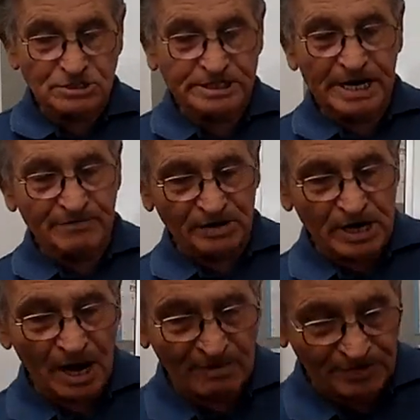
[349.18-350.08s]

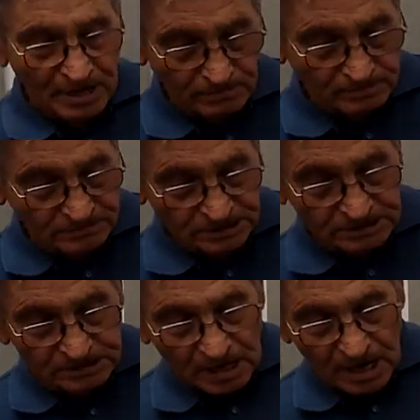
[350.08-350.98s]
Stephen Covey
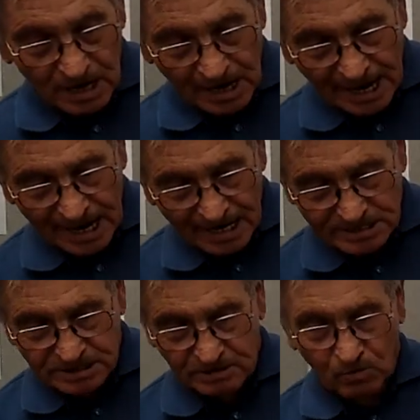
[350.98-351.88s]

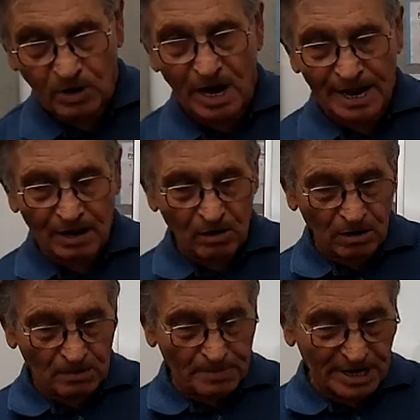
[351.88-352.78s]
has what I
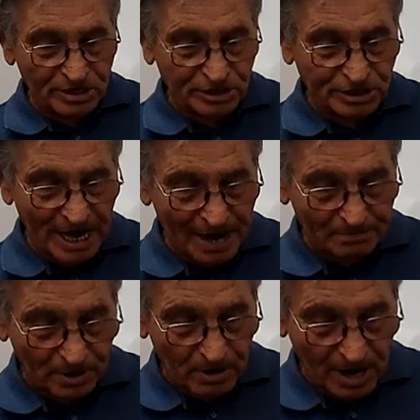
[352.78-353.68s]
call the best
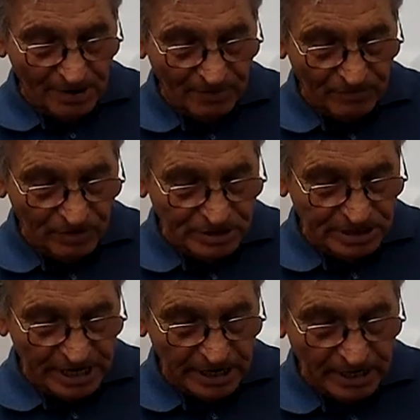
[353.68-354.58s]
chapter I've ever
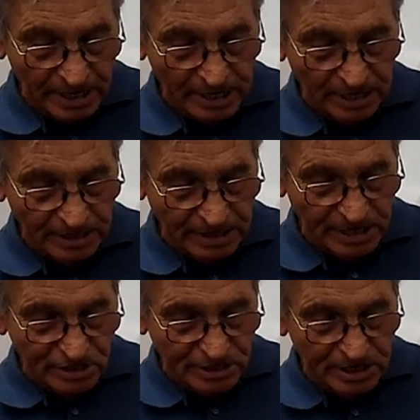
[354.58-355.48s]
seen in
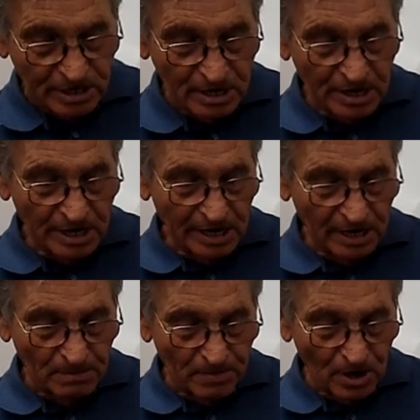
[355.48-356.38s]
teaching
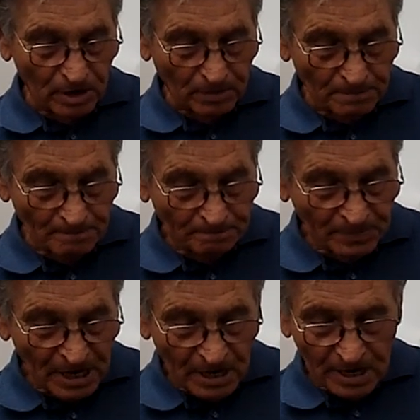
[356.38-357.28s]
in a book.
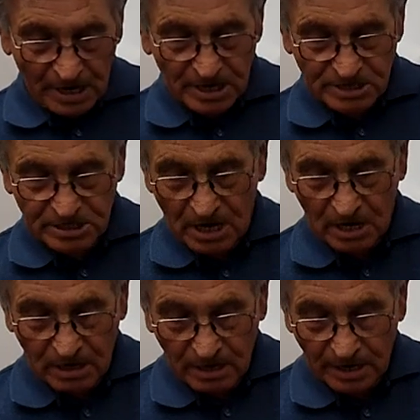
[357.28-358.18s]
Is
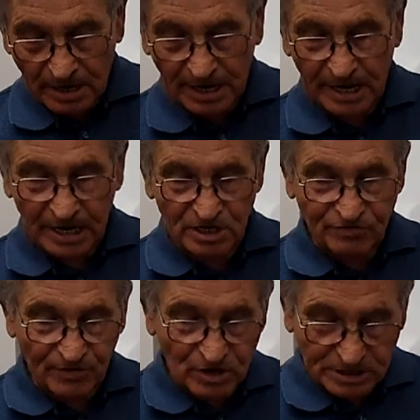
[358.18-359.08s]
his
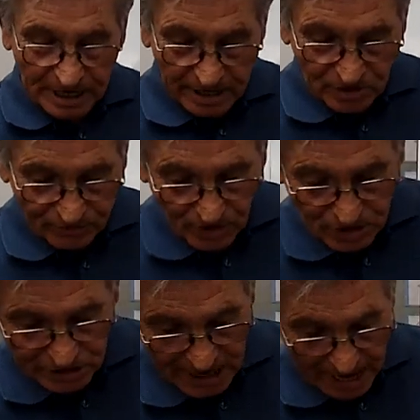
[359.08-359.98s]
First Things
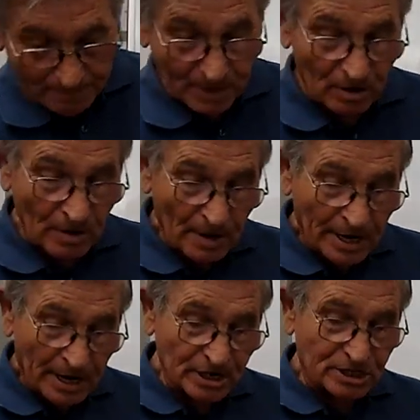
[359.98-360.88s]
First chapter
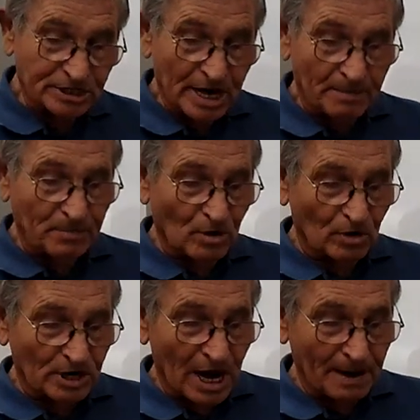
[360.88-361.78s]
is chapter
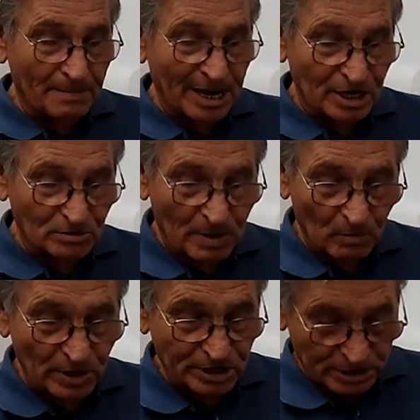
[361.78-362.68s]
on time
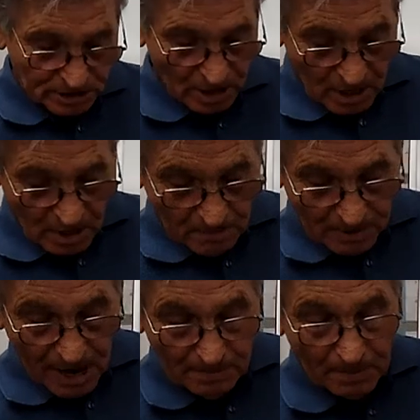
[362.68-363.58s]
management, which is
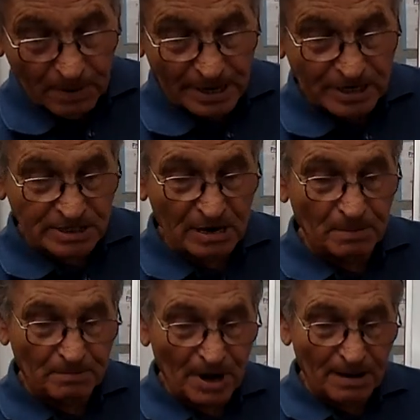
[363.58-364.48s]
probably
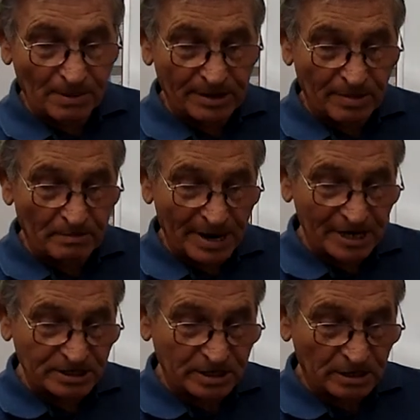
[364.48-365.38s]
the
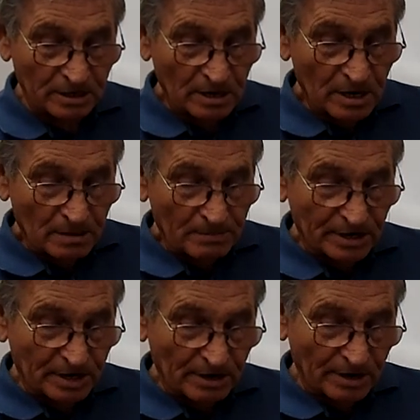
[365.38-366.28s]
best
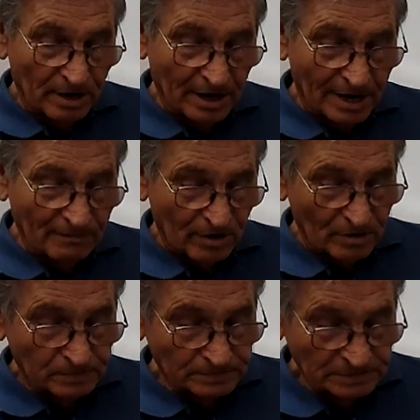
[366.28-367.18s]
material
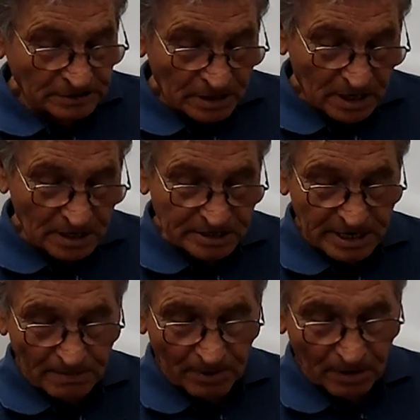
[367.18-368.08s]
ever
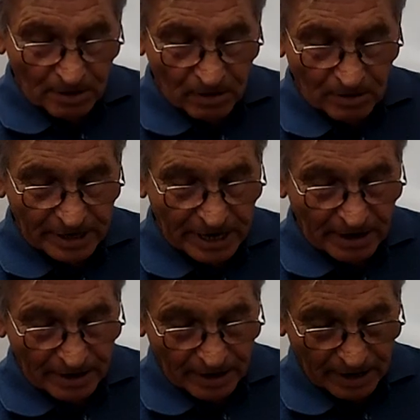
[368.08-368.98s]
assembled on
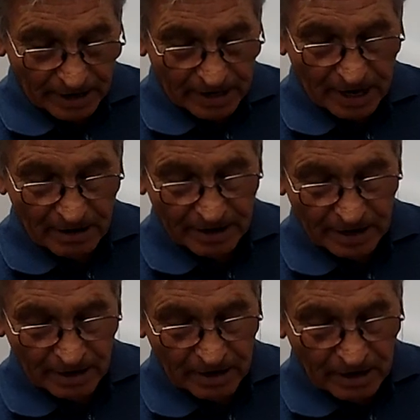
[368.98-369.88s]
the in the
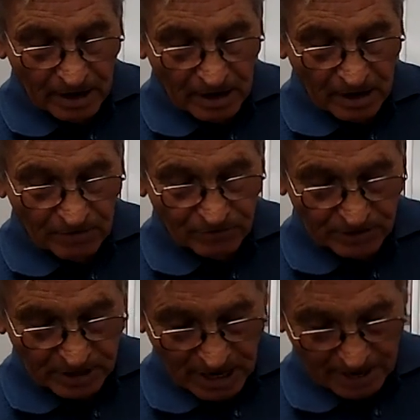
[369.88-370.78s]
area of
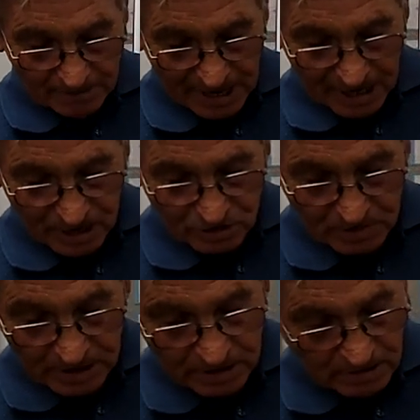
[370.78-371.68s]
time
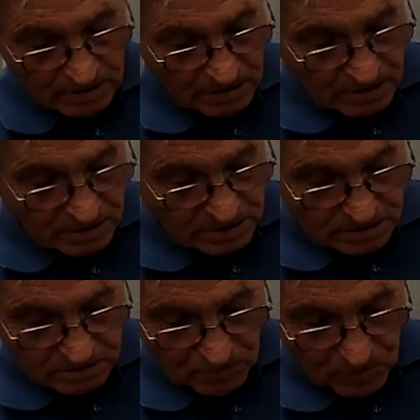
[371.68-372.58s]
management.
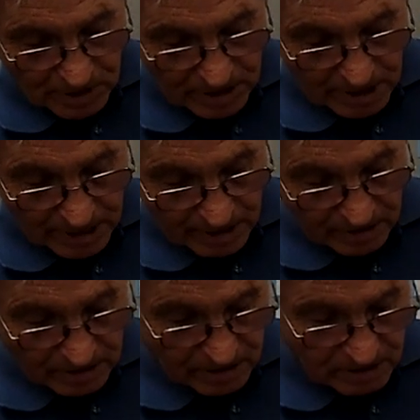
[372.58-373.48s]
Somewhere I got.